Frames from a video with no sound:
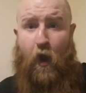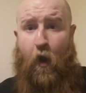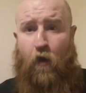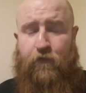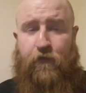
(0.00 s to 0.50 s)

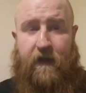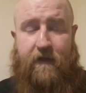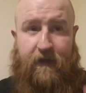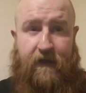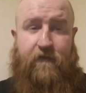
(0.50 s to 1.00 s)
hopefully
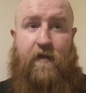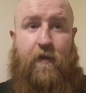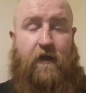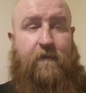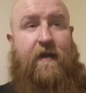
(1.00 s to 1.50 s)
they leave in a
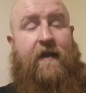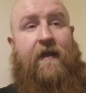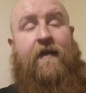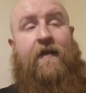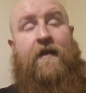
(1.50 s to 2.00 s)
body bag.
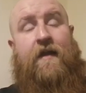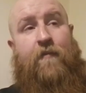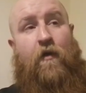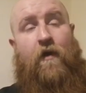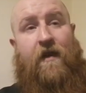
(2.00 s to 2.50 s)

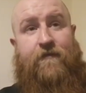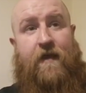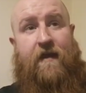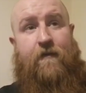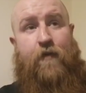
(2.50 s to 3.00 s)
But
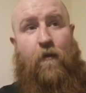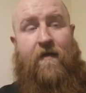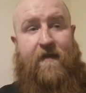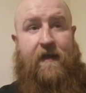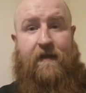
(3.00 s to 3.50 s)

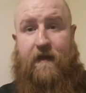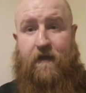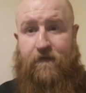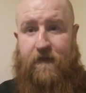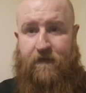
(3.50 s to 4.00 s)
when they
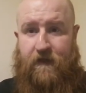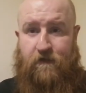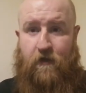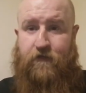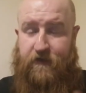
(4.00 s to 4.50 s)
leave, then
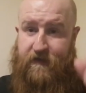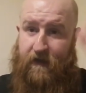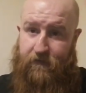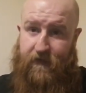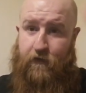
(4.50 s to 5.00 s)
these nonces
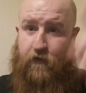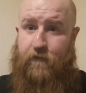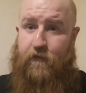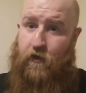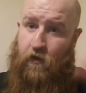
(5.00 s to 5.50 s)
get fed
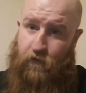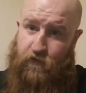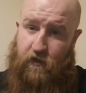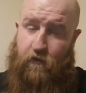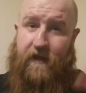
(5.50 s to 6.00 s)
up
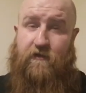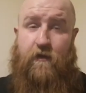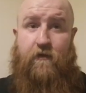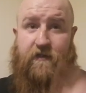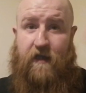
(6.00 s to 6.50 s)
to the wings,
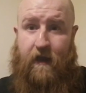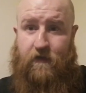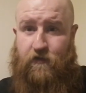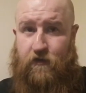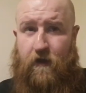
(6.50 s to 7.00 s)
whether it's
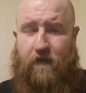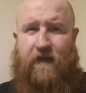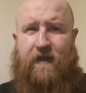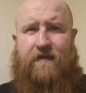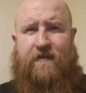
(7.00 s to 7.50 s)
H2. I
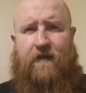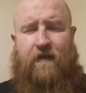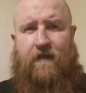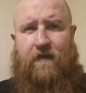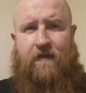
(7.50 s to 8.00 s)
think it's
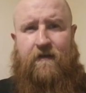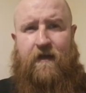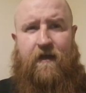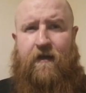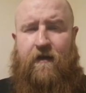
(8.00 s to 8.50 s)

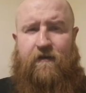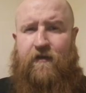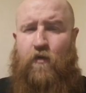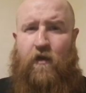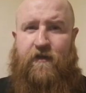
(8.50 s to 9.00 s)

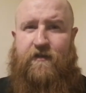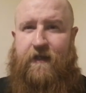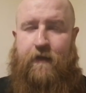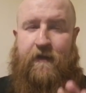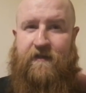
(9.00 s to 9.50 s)
one of the
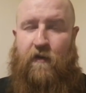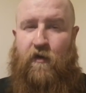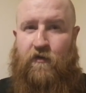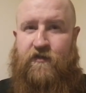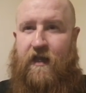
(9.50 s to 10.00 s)
C wings. I
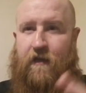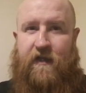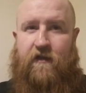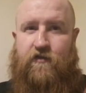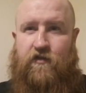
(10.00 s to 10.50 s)
won't say
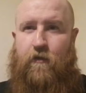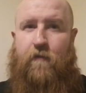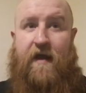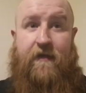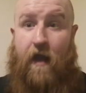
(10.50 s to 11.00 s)
because
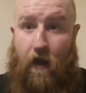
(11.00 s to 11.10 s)
someone might